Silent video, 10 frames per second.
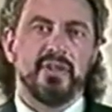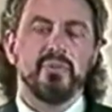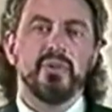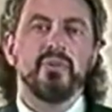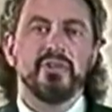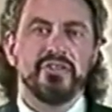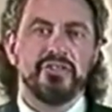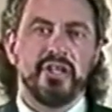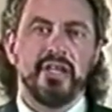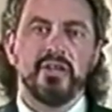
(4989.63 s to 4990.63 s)
we want to
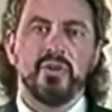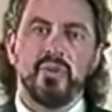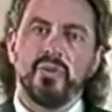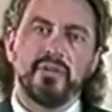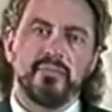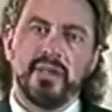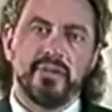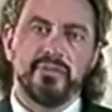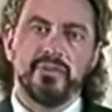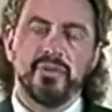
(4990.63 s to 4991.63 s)
take all the
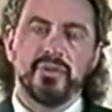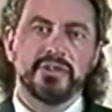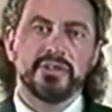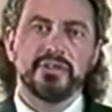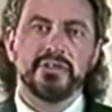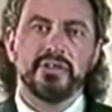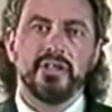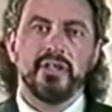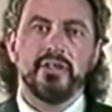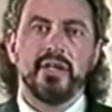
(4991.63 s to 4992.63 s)
metaphors
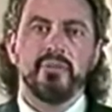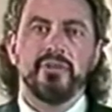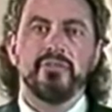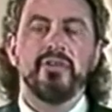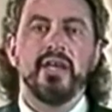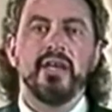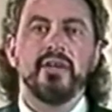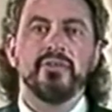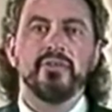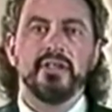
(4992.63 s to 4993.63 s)
that we
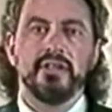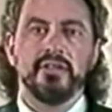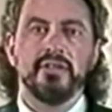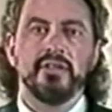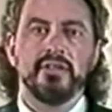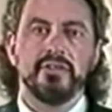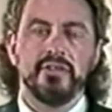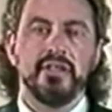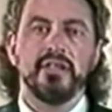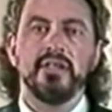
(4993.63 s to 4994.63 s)
found in
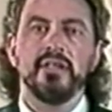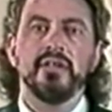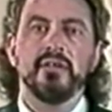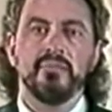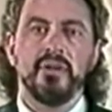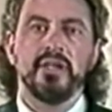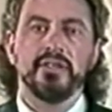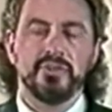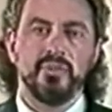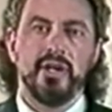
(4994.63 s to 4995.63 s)

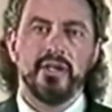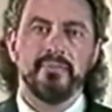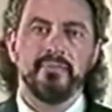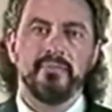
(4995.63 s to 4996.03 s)
T-1